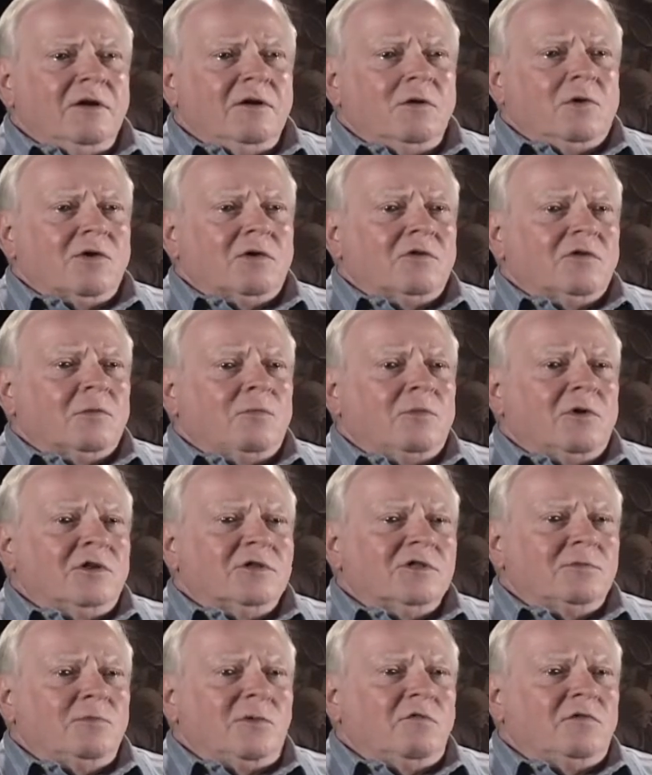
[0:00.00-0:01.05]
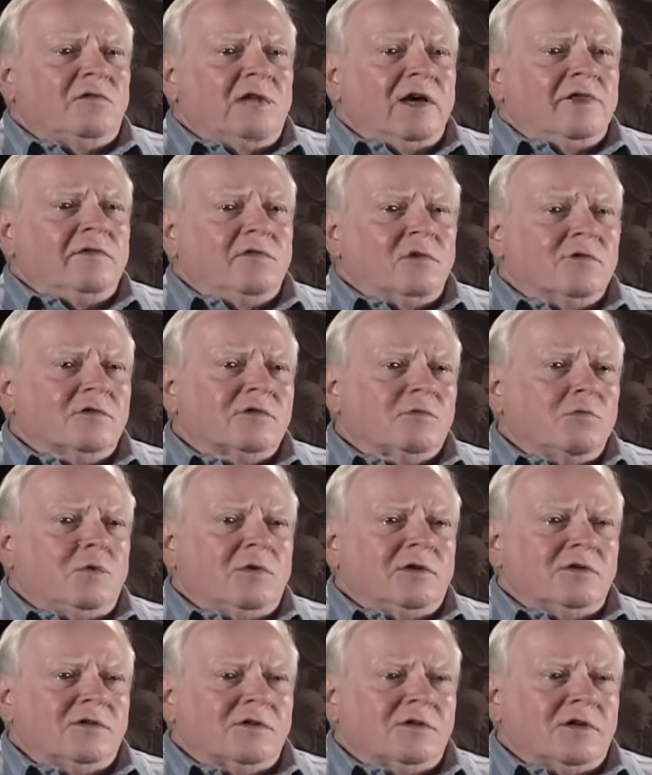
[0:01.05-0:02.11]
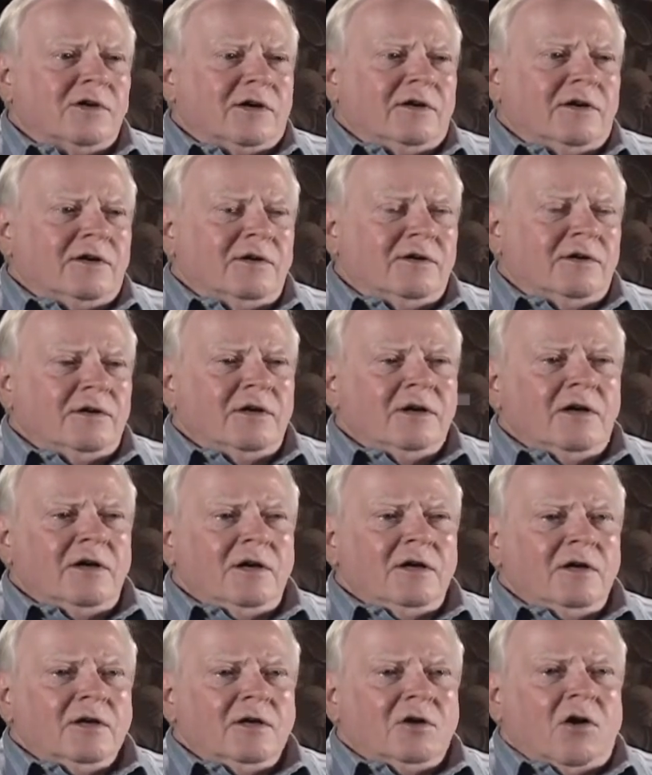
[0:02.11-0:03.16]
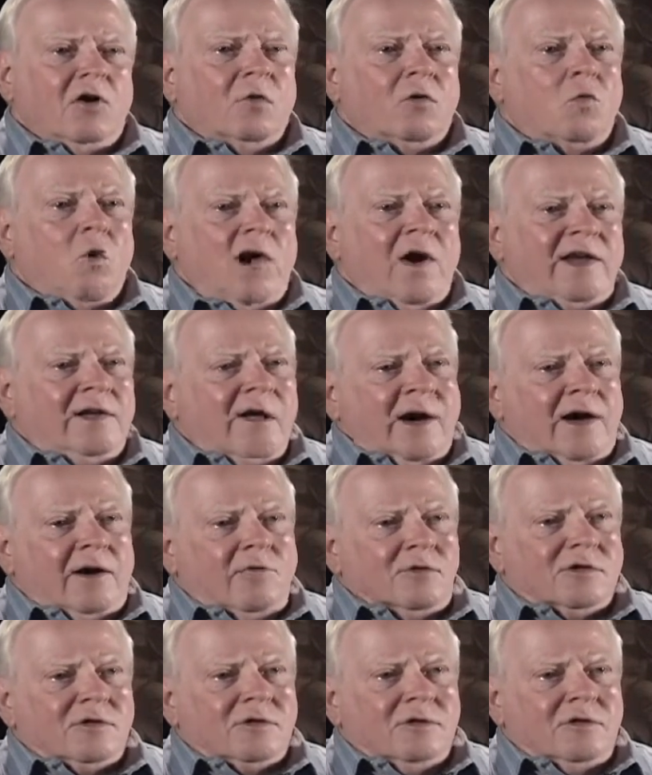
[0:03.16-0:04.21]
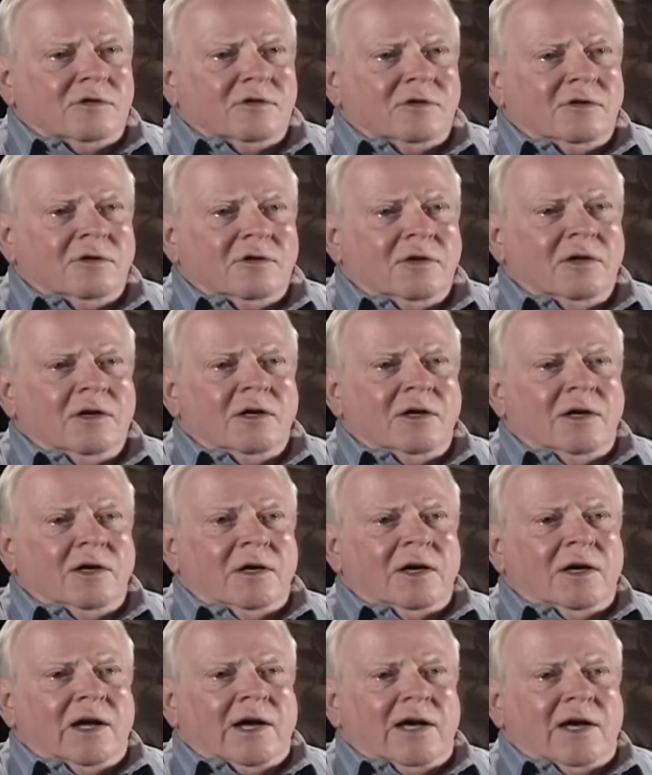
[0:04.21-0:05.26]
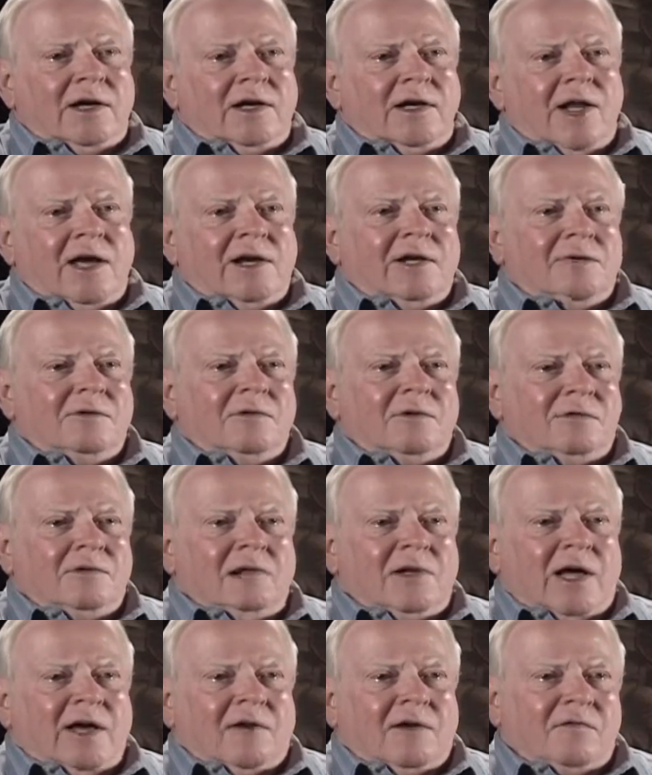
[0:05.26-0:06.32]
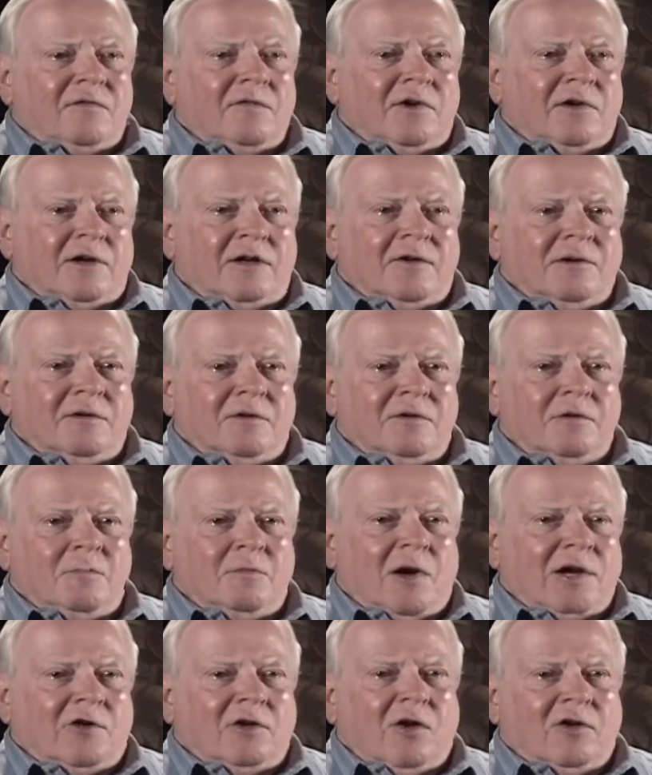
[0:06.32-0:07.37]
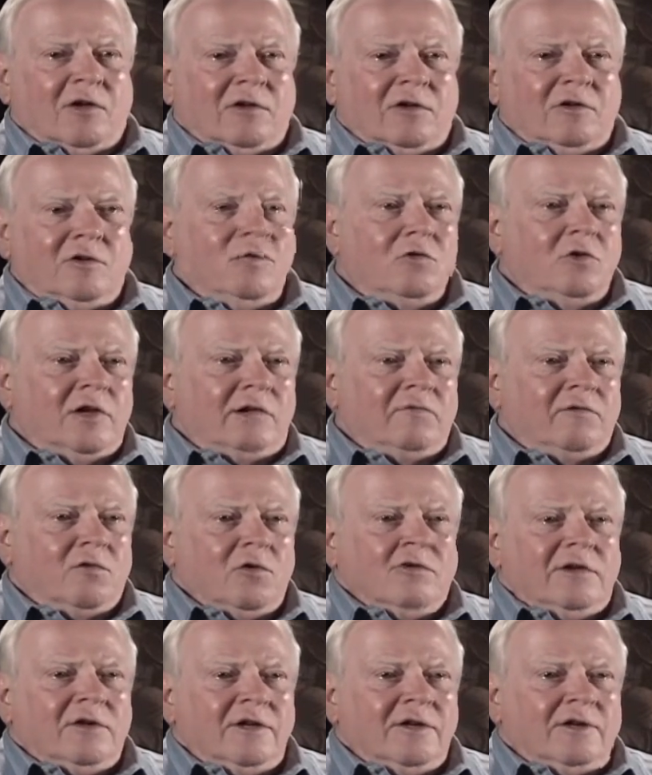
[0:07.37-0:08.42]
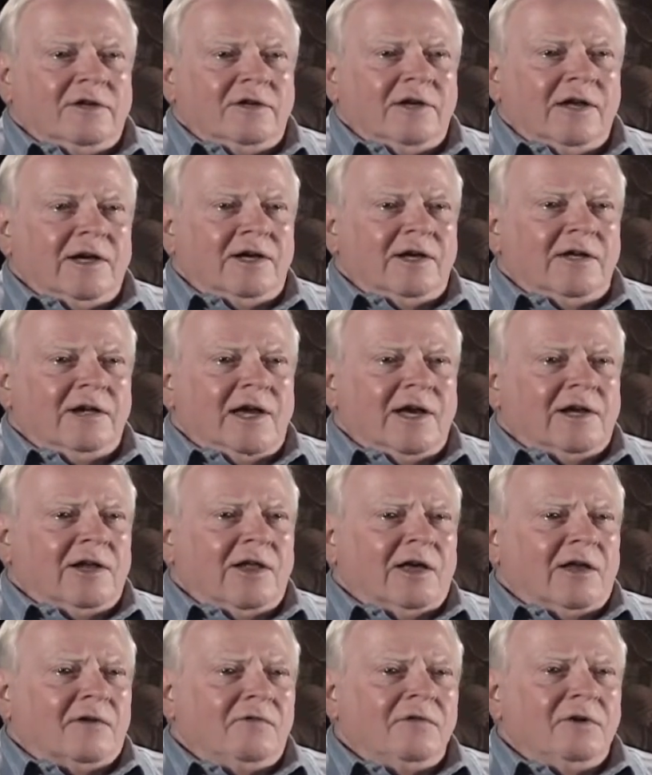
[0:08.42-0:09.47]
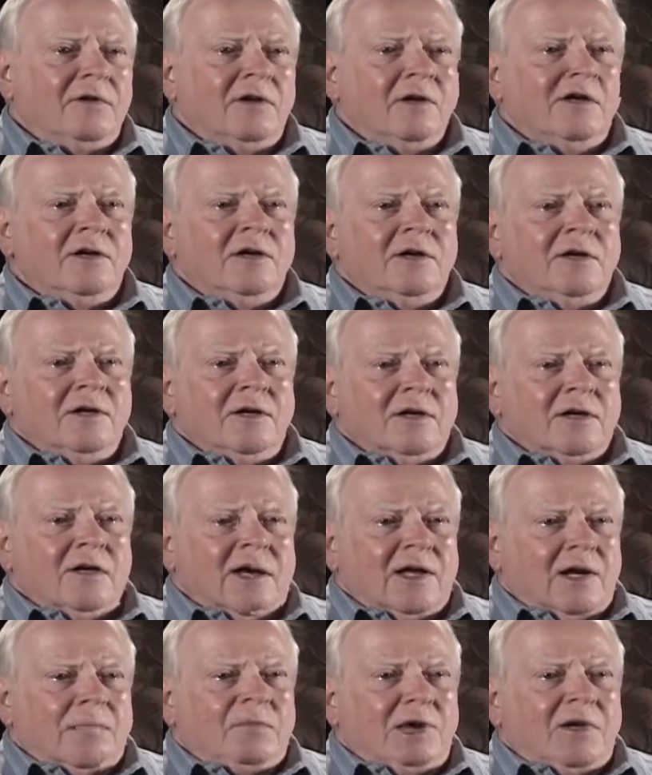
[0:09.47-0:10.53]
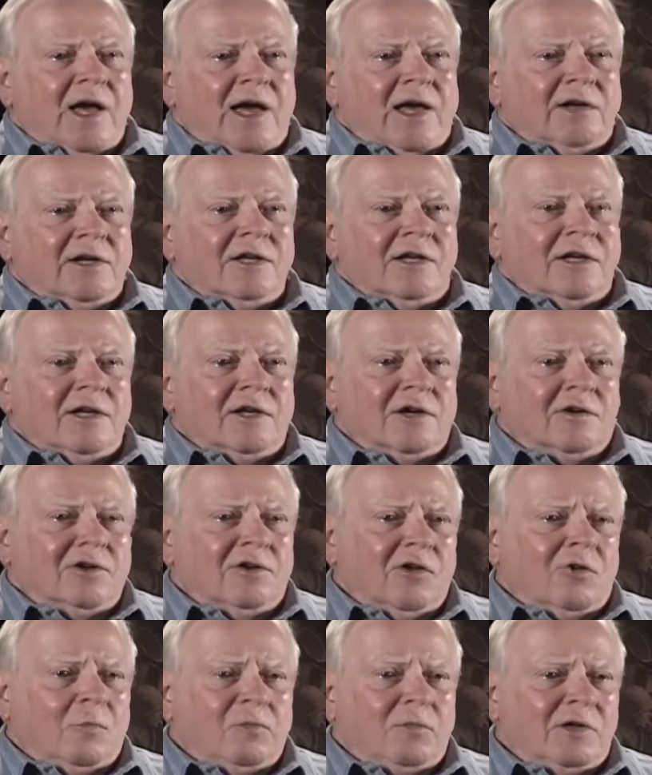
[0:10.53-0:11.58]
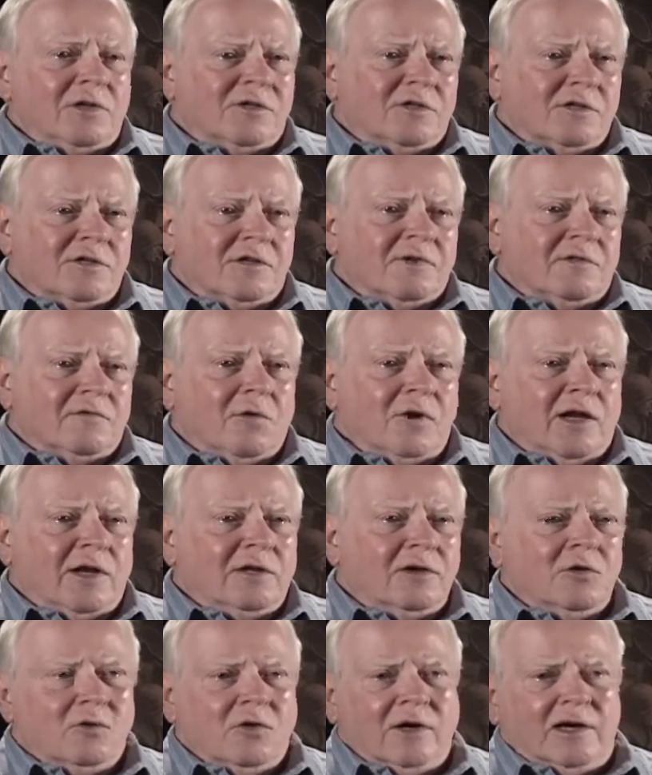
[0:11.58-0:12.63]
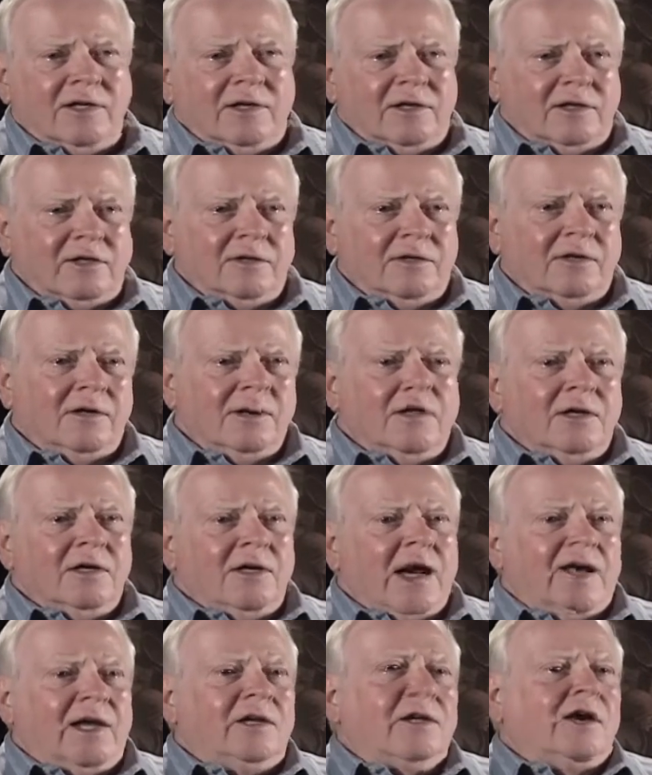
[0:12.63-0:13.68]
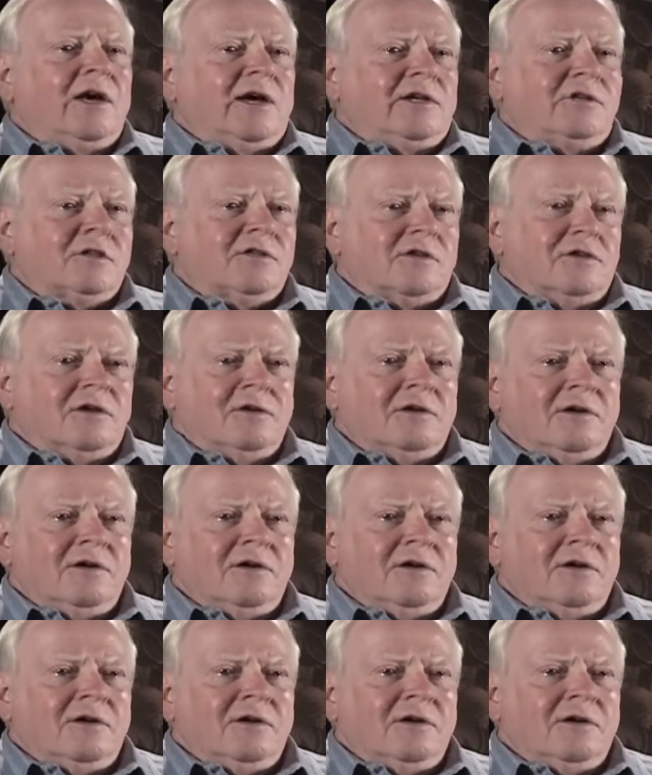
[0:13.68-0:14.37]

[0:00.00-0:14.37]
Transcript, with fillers: One of their principal flavors was uh, called White House. And it had a lot of, uh, you might call it tutti frutti today. It had a lot of cut up candy in it, little pieces of red and green, and had nuts,